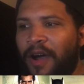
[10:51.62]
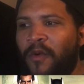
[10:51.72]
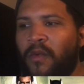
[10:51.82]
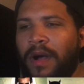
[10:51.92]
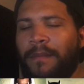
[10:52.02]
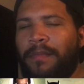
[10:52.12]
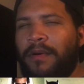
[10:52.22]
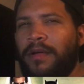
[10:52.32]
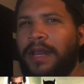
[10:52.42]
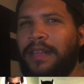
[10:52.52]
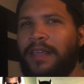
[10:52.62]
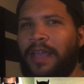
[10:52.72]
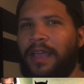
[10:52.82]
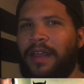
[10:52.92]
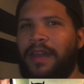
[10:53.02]
On one point in
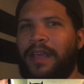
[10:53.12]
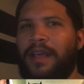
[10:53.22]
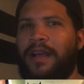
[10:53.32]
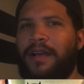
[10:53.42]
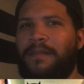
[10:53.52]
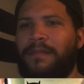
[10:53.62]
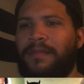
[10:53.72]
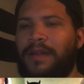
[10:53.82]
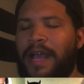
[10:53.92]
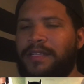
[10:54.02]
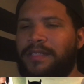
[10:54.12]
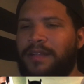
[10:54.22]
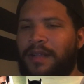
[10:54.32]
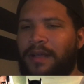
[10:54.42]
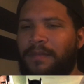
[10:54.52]
the in the um,
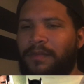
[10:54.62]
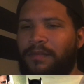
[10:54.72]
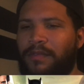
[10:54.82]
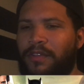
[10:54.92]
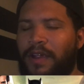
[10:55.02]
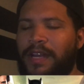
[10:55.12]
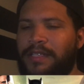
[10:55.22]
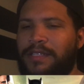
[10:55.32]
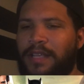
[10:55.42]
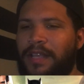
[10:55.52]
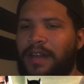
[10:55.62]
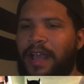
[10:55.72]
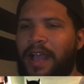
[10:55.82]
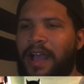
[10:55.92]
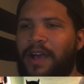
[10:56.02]
last um, credit
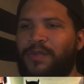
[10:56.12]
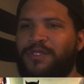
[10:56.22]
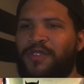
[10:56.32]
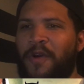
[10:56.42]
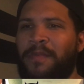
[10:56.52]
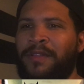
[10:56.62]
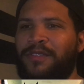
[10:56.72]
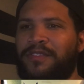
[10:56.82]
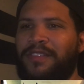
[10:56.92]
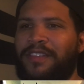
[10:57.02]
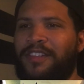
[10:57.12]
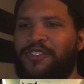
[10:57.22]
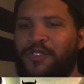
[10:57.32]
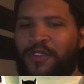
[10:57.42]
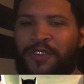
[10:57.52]
scene, I was hoping to see the
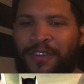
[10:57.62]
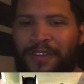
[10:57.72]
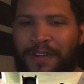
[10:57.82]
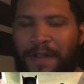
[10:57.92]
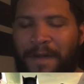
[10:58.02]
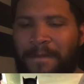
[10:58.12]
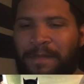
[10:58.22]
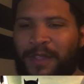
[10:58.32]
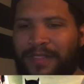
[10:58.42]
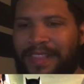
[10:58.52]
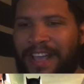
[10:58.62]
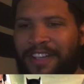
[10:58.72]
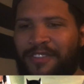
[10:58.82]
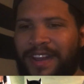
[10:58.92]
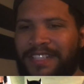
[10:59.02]
Joker on on
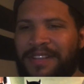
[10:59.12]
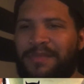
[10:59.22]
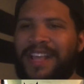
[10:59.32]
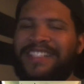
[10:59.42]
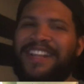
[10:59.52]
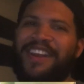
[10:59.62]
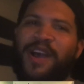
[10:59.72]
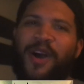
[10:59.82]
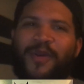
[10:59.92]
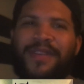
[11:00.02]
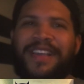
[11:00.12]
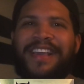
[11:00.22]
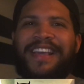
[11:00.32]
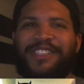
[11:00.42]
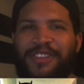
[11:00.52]
that credit scene, but I said no,
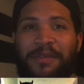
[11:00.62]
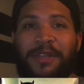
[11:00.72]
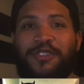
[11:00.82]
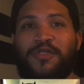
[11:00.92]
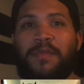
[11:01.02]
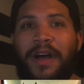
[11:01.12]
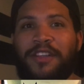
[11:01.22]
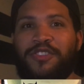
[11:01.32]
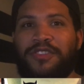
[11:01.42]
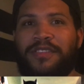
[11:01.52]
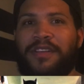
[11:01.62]
it's gonna be too much